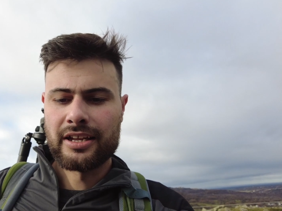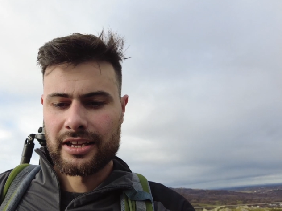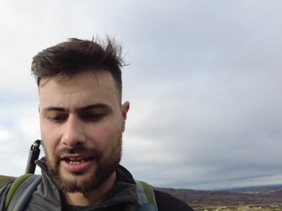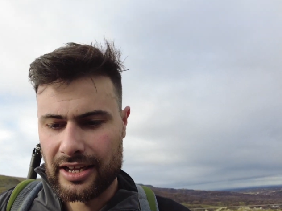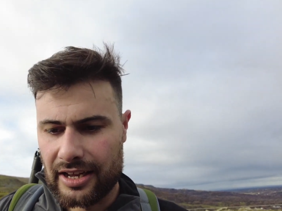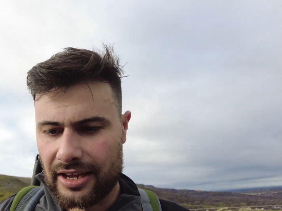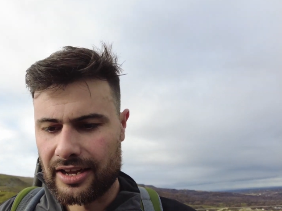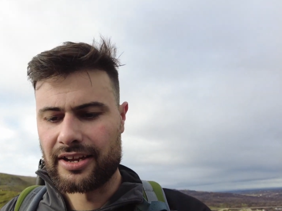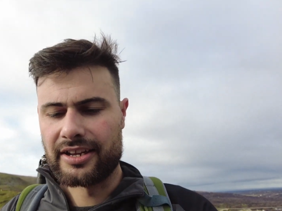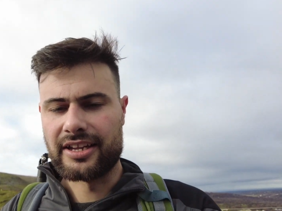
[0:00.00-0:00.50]

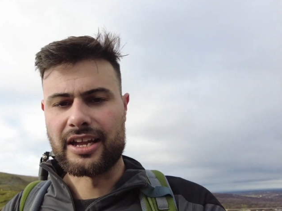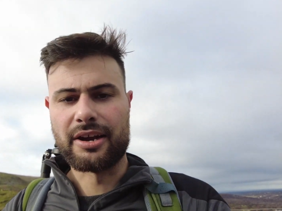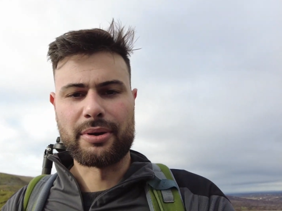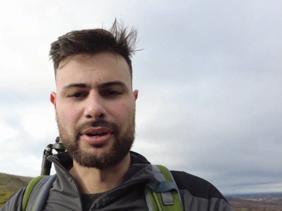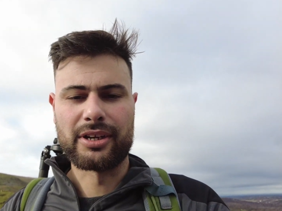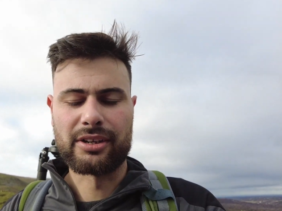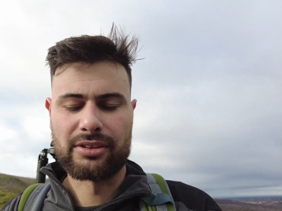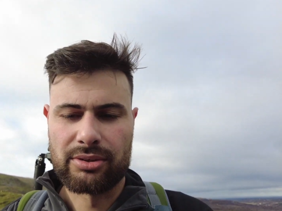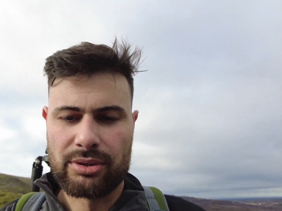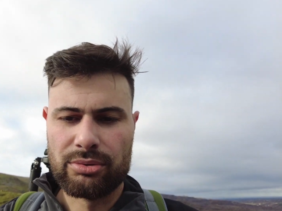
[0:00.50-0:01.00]
Yeah, we
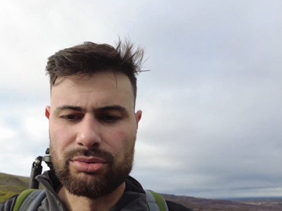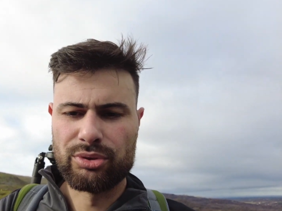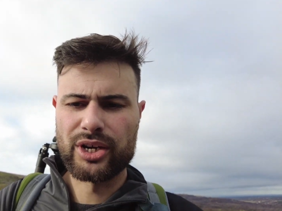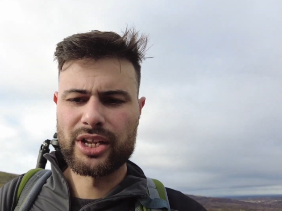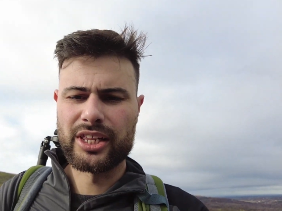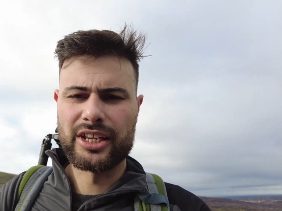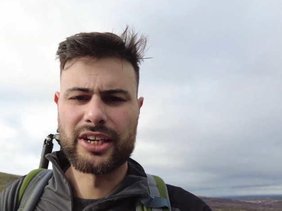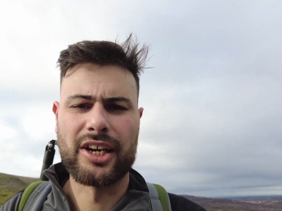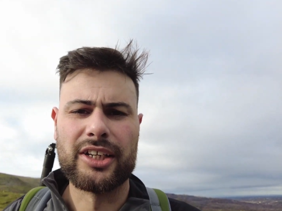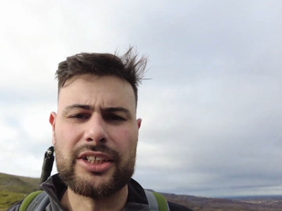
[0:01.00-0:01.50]
had a
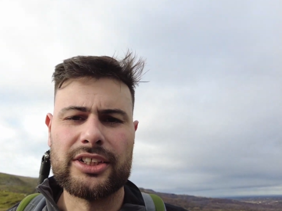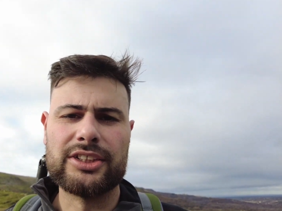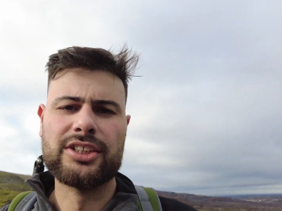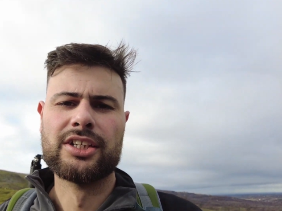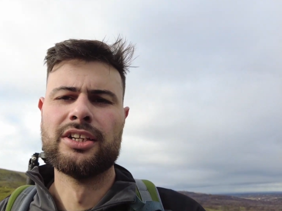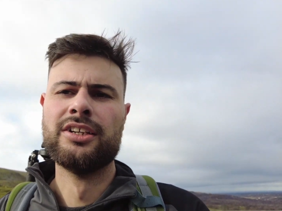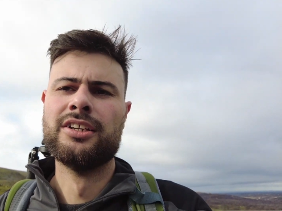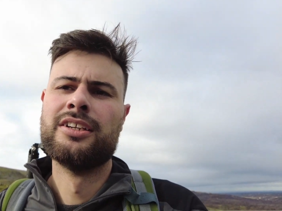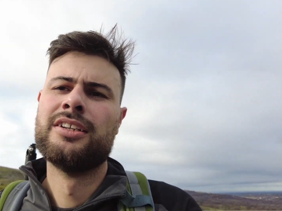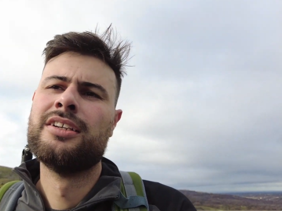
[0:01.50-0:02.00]
really nice
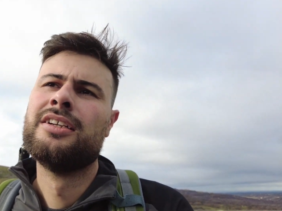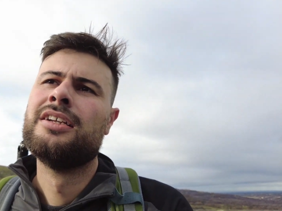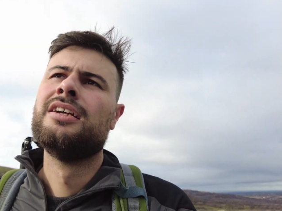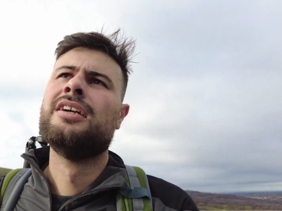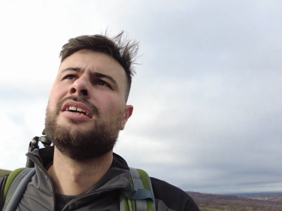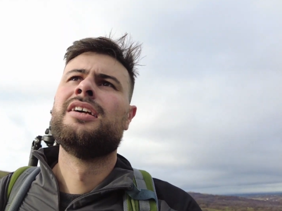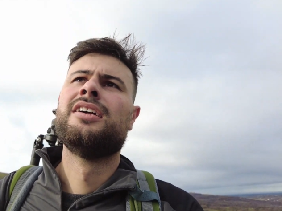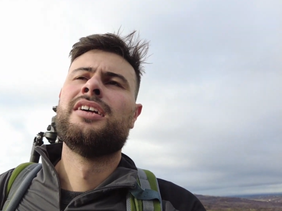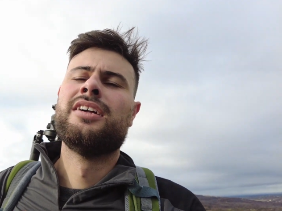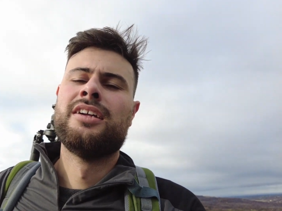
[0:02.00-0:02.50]

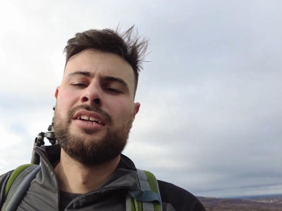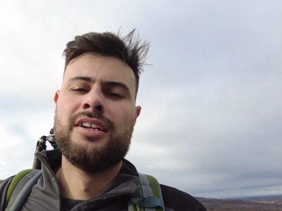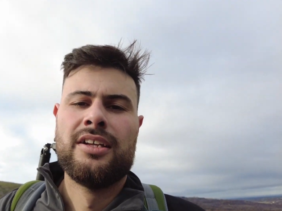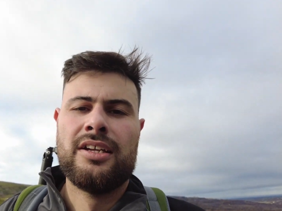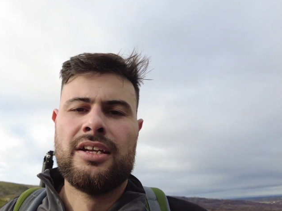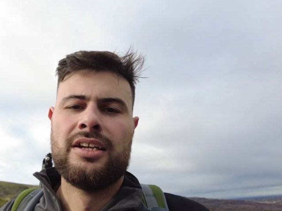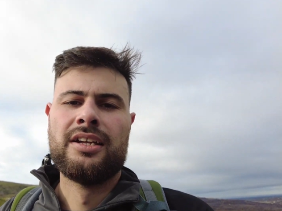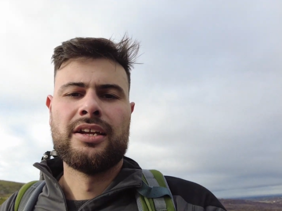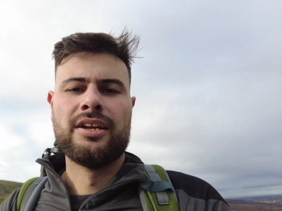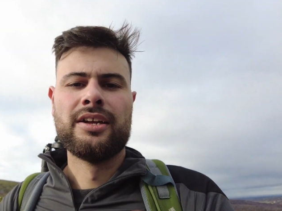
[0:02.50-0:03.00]

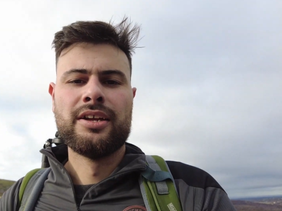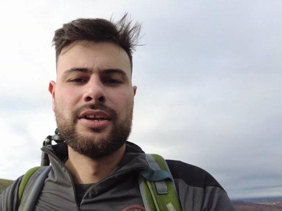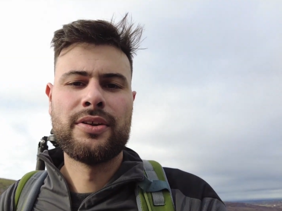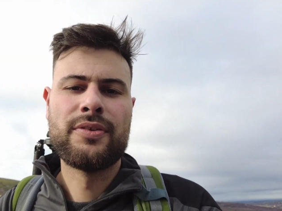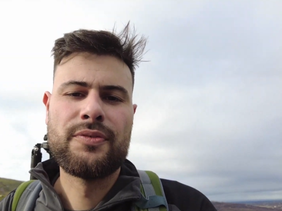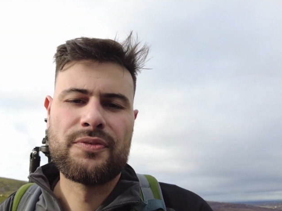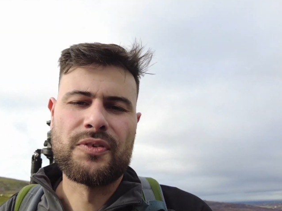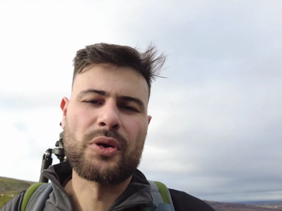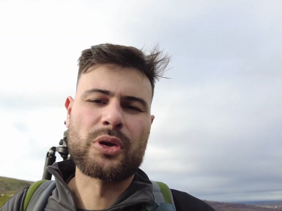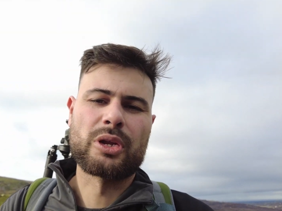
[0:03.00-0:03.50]

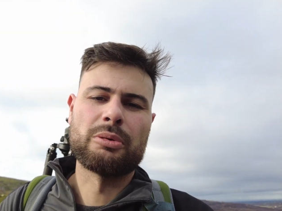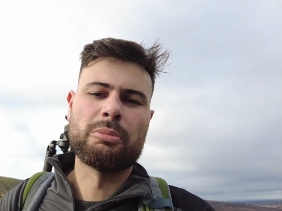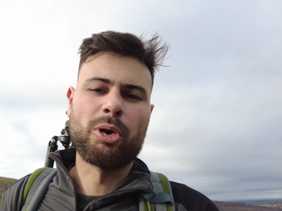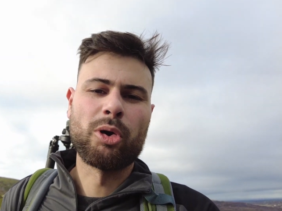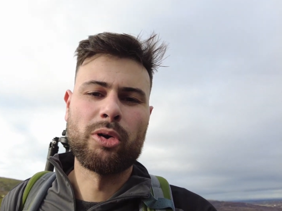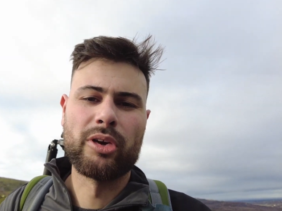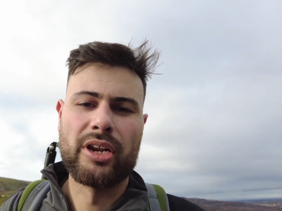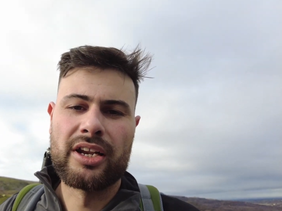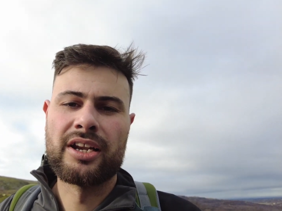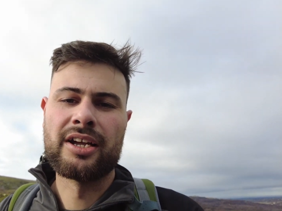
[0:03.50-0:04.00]
foggy
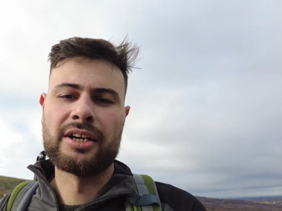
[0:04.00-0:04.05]
morning.